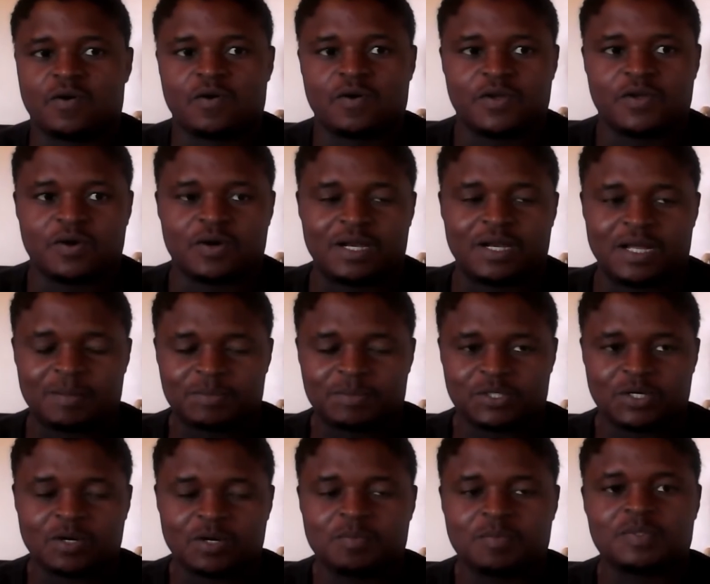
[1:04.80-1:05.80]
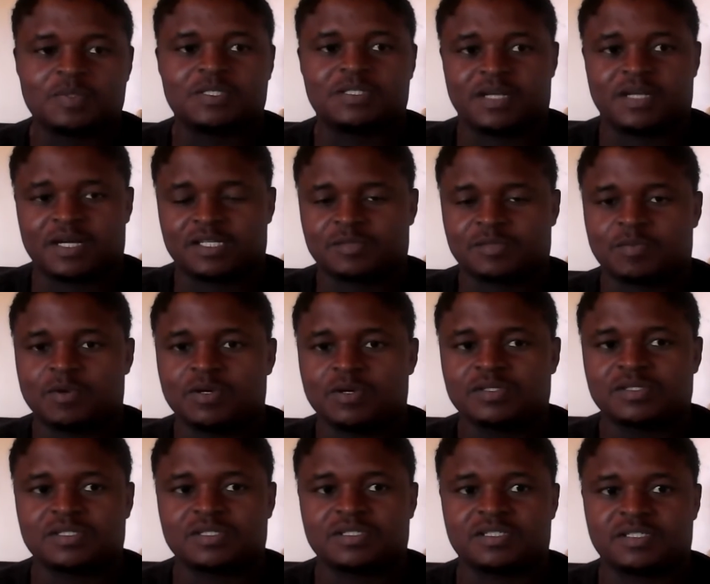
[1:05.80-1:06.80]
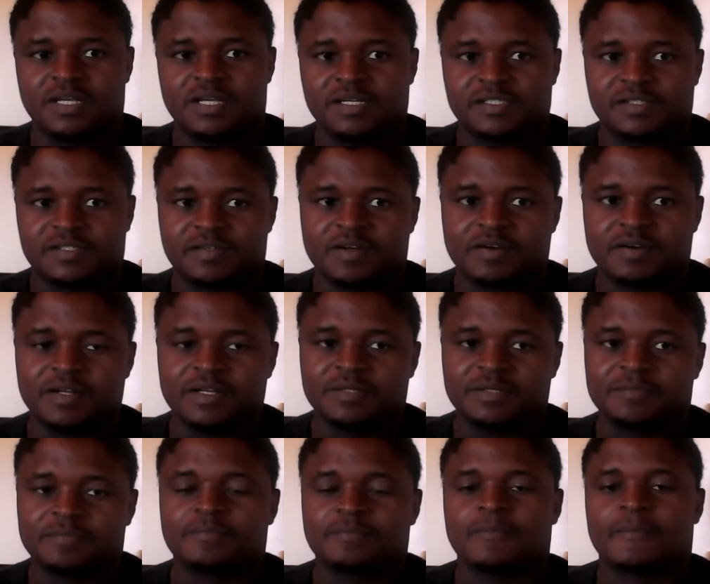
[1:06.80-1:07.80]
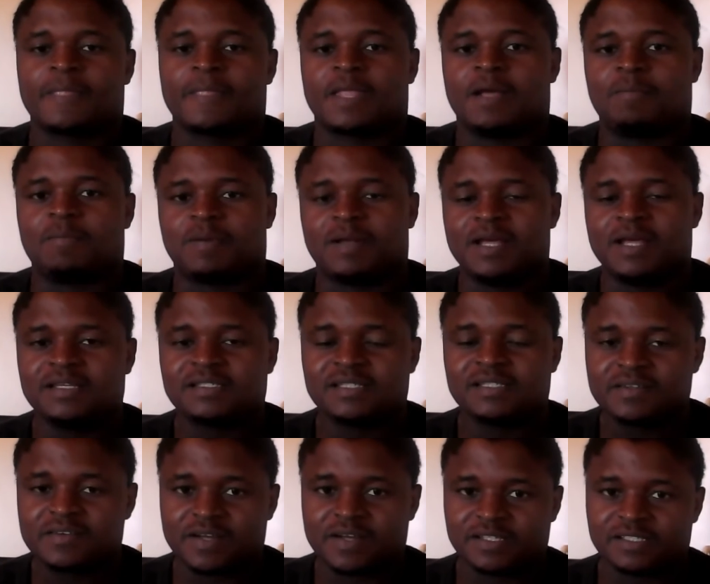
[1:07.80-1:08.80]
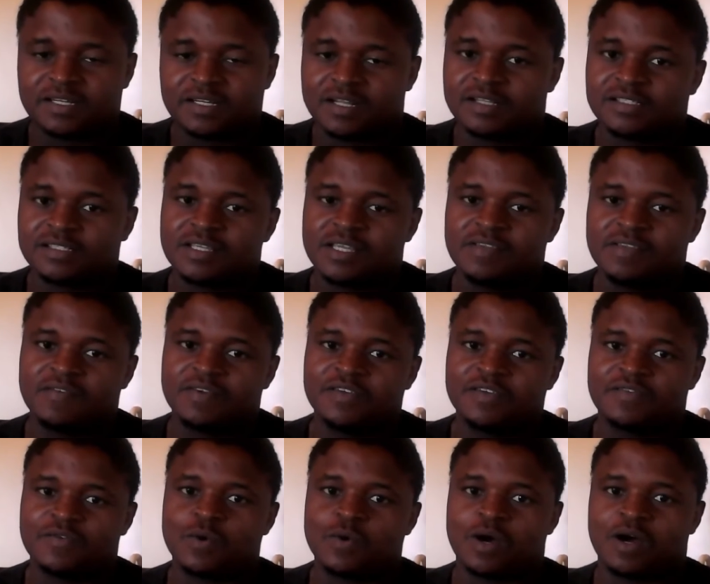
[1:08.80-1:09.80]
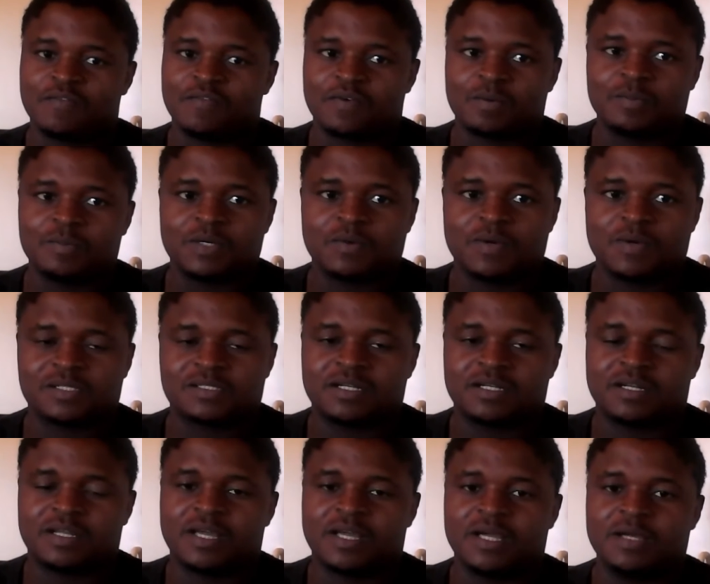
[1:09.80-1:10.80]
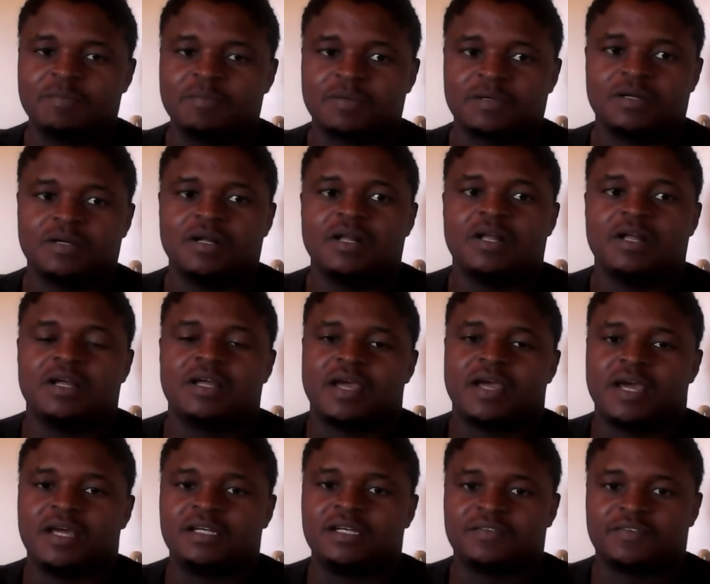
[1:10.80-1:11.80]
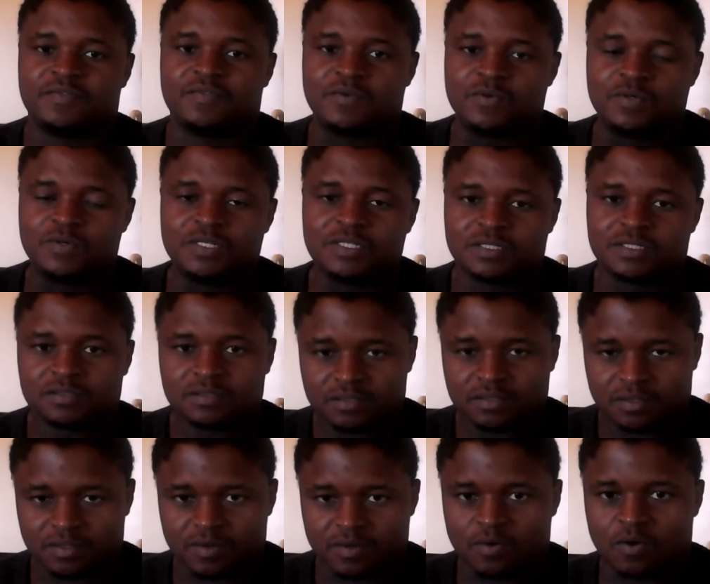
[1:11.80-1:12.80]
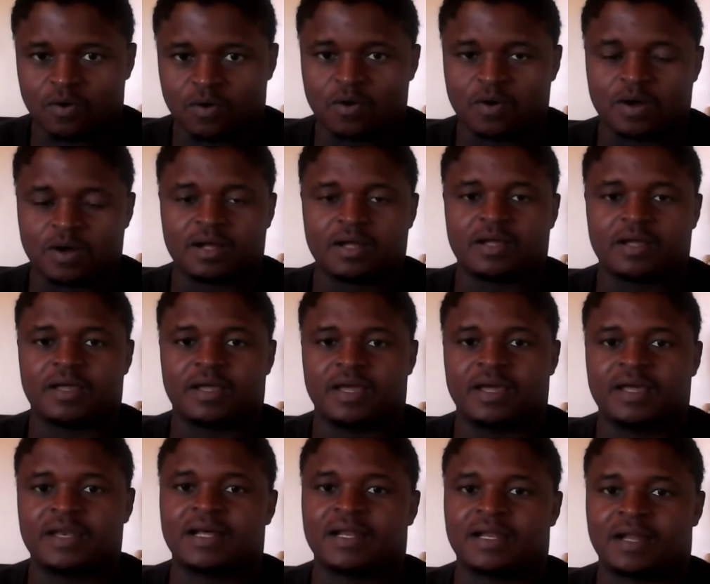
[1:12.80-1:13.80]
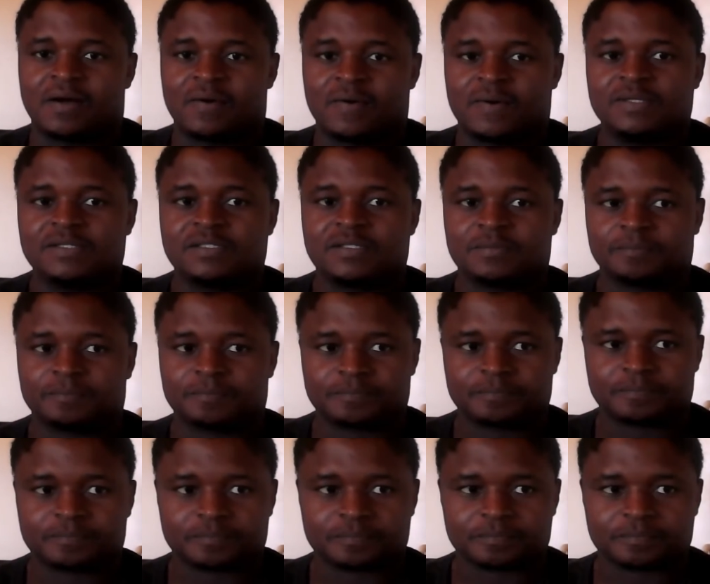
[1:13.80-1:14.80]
for your laptop, textbooks, stationery, a place in residence, even if you are from the Western Cape, and food or an allowance.